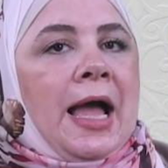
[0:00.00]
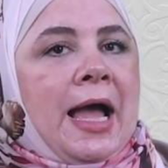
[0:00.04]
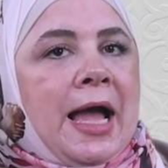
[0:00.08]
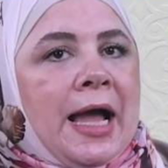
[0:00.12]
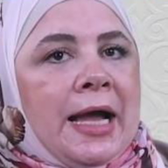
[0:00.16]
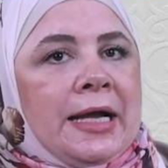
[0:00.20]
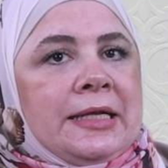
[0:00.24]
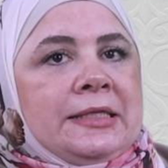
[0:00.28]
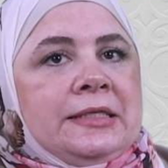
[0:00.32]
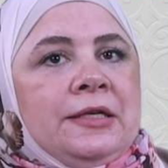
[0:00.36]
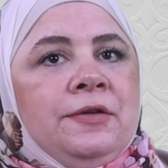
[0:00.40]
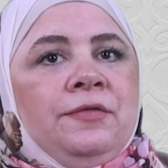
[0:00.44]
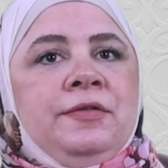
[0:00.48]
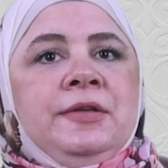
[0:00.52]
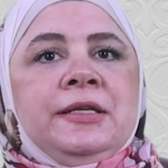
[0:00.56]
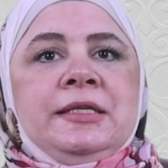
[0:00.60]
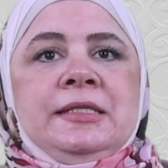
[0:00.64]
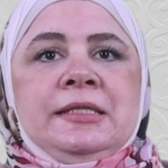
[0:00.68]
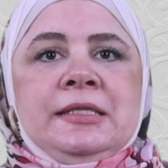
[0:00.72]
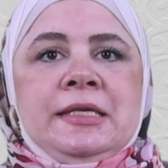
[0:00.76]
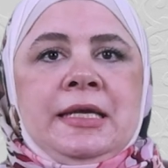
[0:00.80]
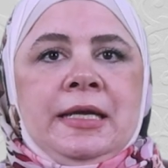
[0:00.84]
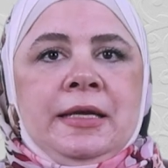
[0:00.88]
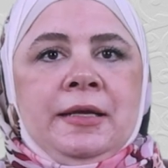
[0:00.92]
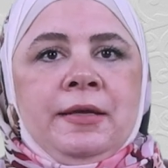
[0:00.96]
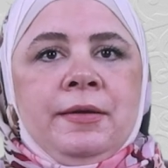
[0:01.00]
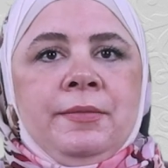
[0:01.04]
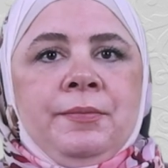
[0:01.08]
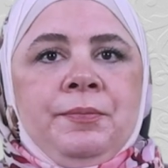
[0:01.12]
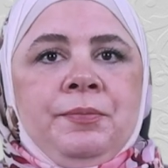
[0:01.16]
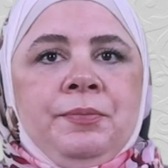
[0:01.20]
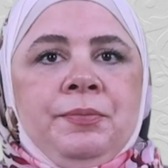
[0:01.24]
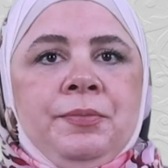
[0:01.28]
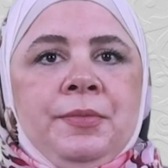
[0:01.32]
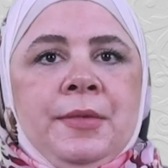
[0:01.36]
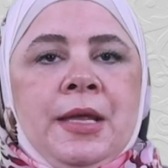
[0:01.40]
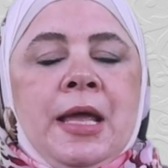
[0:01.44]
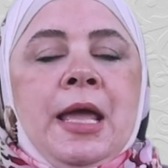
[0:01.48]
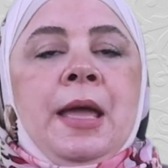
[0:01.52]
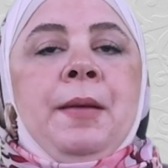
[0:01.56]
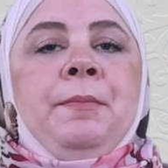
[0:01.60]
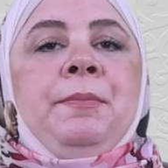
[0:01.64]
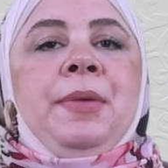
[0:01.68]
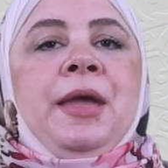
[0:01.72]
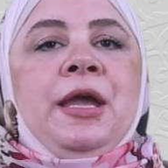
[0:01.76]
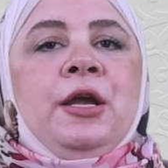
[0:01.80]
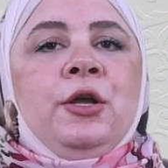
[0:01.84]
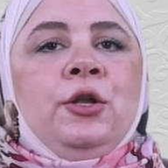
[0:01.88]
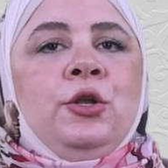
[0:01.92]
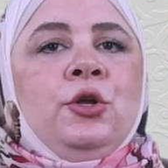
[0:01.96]
Active listening.
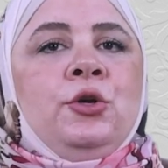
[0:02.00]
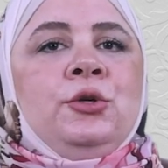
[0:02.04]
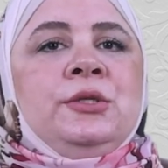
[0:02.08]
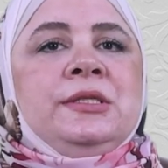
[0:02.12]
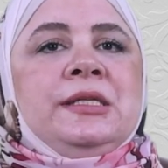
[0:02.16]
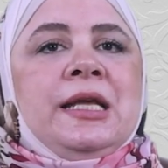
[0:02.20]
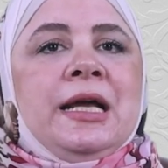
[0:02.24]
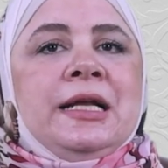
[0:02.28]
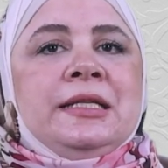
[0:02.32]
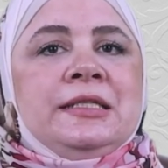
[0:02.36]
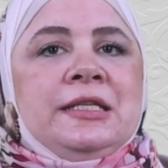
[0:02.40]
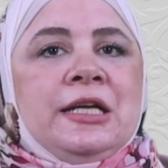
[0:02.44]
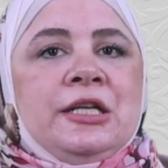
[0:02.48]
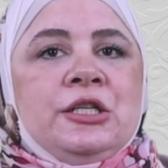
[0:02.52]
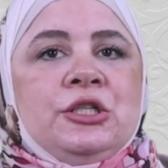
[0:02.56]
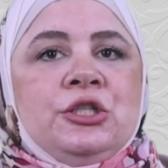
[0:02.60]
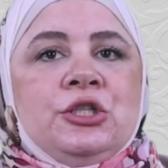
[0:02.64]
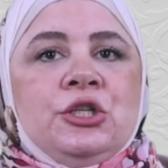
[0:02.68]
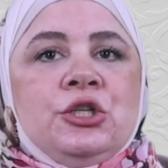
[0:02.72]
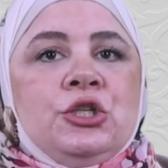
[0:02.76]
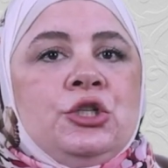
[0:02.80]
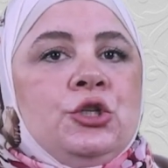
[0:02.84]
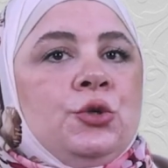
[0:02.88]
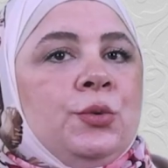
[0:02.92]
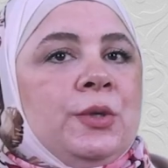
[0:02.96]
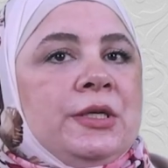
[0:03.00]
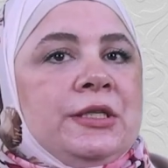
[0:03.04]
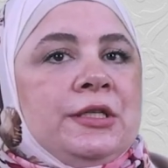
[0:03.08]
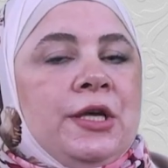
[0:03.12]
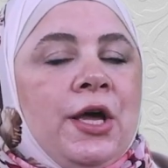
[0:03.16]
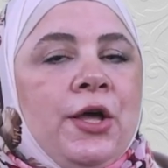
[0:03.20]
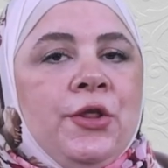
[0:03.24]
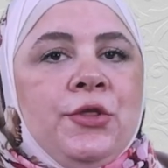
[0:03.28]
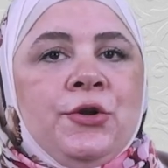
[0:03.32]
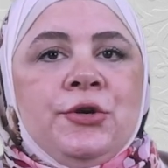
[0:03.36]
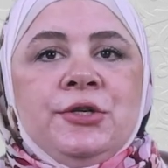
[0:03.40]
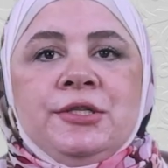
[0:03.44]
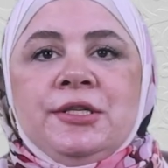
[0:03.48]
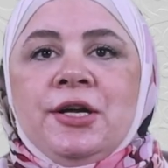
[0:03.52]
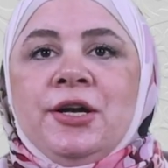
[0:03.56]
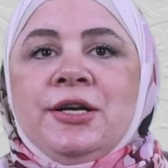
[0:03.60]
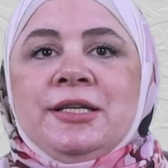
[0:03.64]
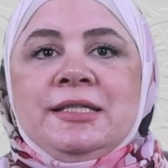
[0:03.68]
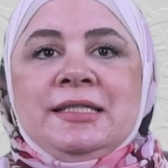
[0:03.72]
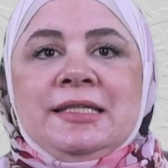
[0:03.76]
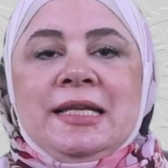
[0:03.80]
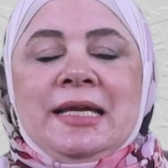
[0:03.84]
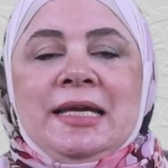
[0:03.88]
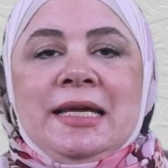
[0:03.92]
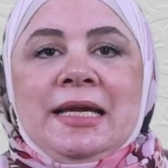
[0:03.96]
Pay close attention to what others are
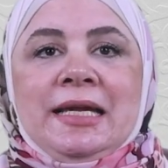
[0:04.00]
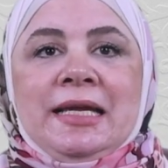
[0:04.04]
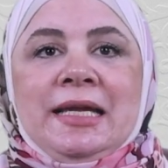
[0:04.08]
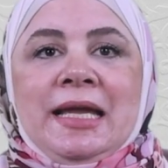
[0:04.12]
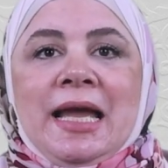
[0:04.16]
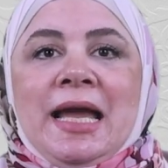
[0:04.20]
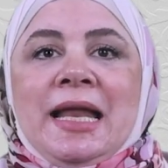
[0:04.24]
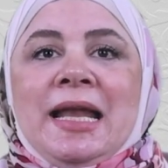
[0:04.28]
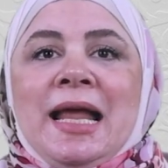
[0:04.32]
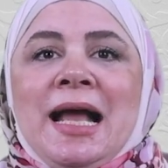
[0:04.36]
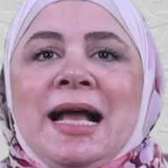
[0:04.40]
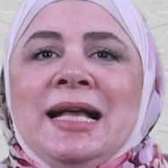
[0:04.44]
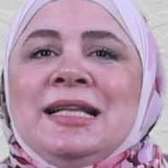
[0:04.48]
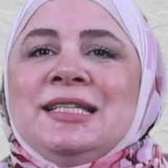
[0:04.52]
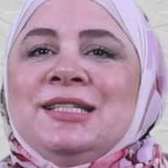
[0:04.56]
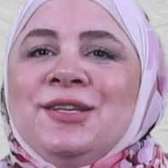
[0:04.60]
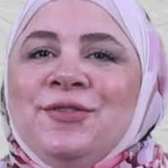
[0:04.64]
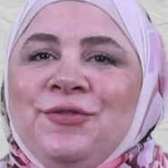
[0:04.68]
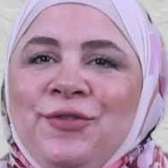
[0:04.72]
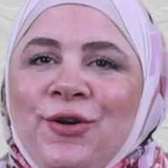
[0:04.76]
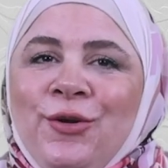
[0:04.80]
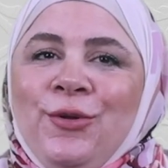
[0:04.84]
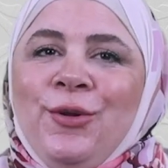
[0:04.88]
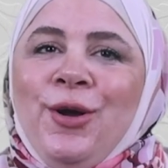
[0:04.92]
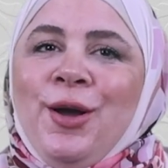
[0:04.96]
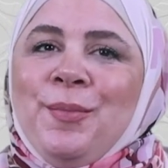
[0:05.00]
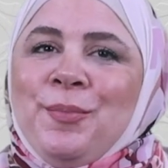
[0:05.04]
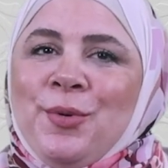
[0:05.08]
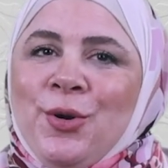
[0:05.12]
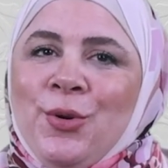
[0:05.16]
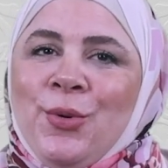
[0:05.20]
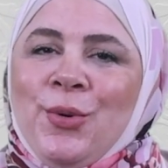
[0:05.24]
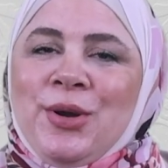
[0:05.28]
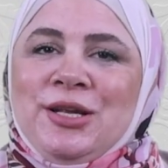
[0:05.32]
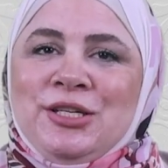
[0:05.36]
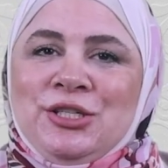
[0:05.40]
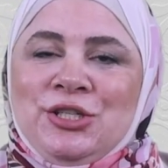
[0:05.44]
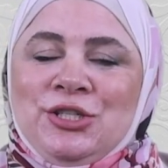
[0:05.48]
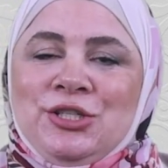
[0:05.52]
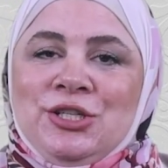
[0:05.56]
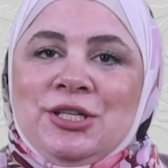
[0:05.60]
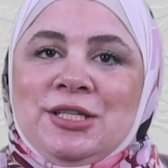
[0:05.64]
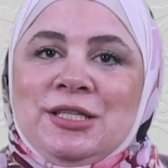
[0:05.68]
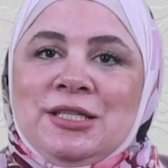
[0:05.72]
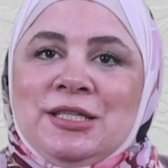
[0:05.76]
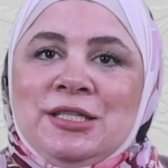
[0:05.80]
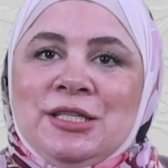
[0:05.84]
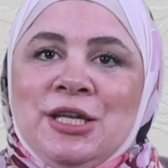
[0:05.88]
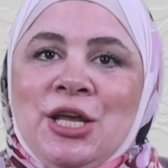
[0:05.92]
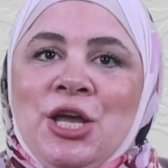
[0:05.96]
saying and ask follow-up
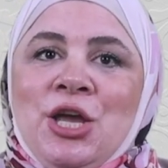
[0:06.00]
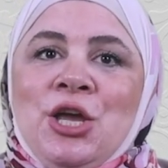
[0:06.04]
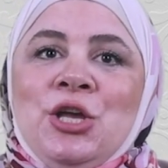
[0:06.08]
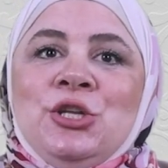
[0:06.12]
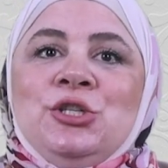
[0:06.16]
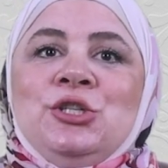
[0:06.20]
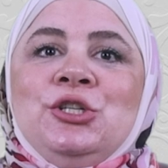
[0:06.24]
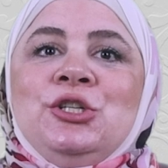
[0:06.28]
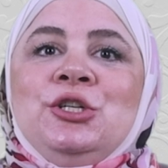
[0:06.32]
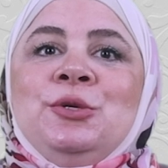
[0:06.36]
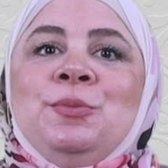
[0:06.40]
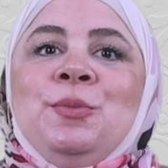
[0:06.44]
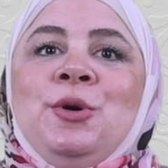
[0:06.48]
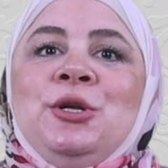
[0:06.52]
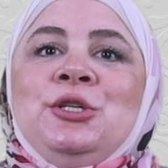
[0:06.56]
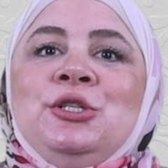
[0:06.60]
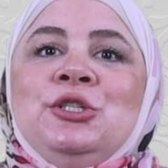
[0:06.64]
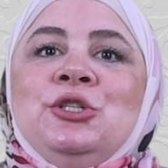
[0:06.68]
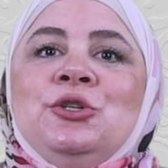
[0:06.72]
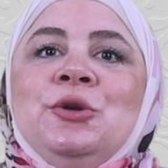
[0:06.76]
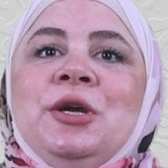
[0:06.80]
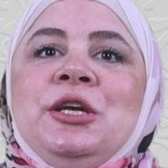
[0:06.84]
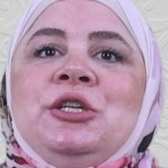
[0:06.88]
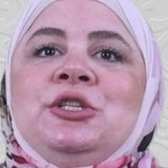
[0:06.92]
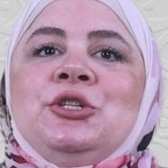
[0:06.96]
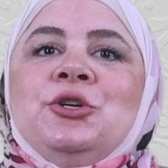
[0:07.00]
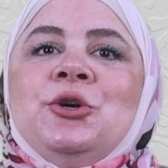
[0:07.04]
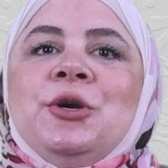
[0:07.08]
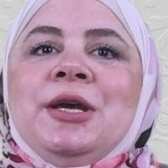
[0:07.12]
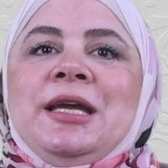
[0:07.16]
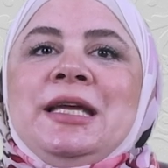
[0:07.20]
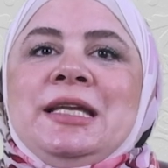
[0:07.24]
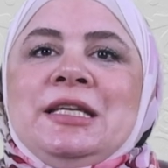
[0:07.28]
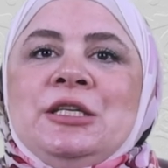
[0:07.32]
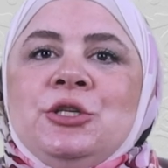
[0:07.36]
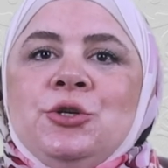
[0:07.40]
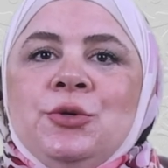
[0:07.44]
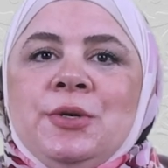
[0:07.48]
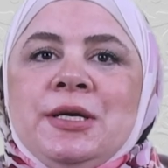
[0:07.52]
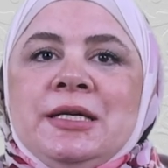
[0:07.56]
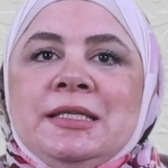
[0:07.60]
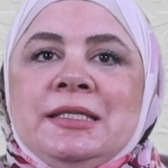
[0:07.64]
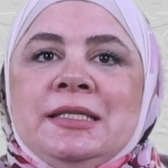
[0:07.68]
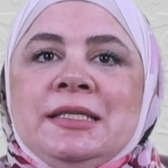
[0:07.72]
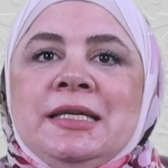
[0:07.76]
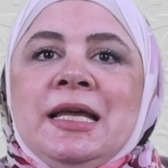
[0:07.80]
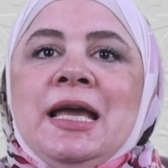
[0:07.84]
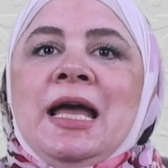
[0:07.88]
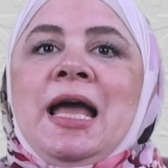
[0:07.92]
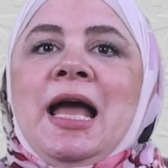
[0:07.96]
questions to demonstrate your
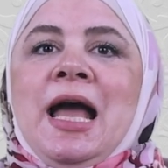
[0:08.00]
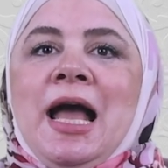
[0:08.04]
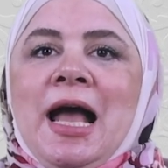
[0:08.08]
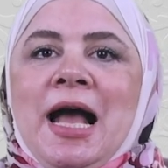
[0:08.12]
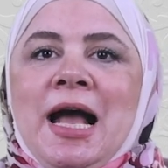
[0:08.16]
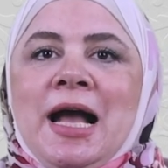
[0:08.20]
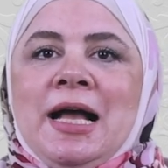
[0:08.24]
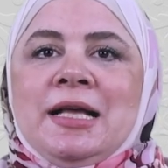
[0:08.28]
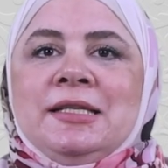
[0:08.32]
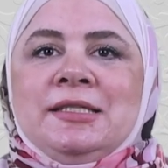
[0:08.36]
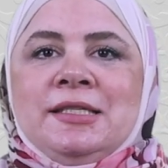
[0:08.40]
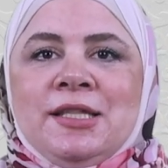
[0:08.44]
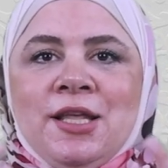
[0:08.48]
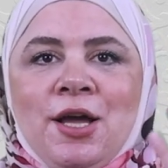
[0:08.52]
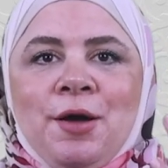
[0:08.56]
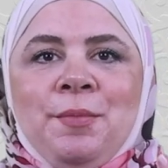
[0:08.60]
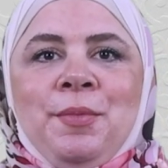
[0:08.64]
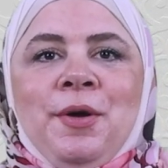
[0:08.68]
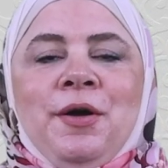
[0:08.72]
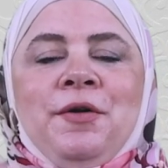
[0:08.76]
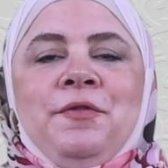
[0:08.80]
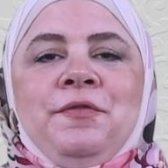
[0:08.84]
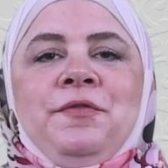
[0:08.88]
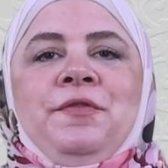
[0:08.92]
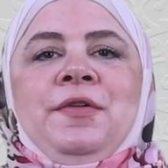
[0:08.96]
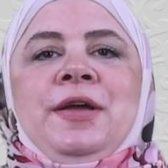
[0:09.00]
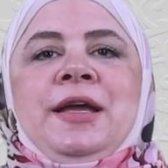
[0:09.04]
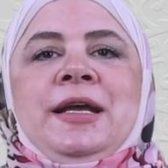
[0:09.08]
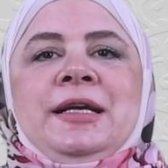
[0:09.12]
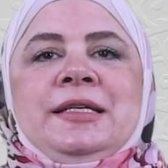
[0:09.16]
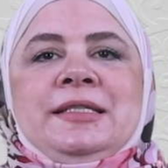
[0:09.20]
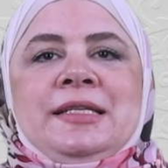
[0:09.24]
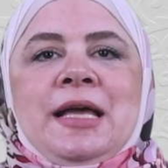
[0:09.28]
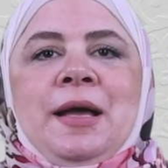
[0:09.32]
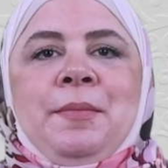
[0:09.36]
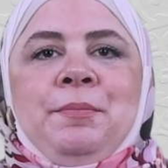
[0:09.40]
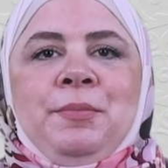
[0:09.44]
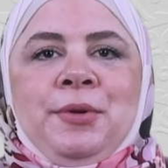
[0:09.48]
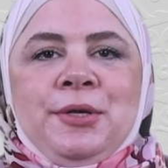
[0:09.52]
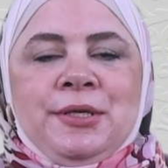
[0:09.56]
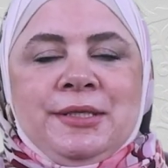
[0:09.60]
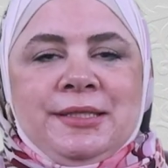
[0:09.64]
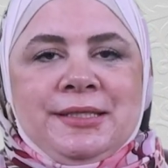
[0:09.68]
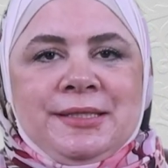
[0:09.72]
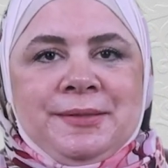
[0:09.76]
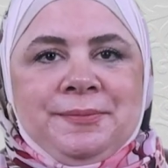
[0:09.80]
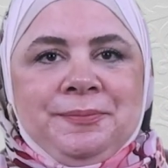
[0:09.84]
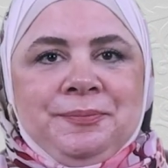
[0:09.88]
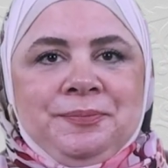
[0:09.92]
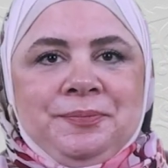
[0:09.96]
interest as the above
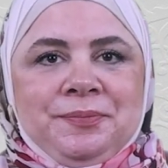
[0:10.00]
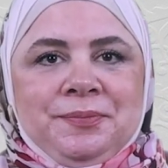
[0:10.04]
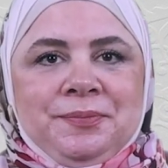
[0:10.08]
examples.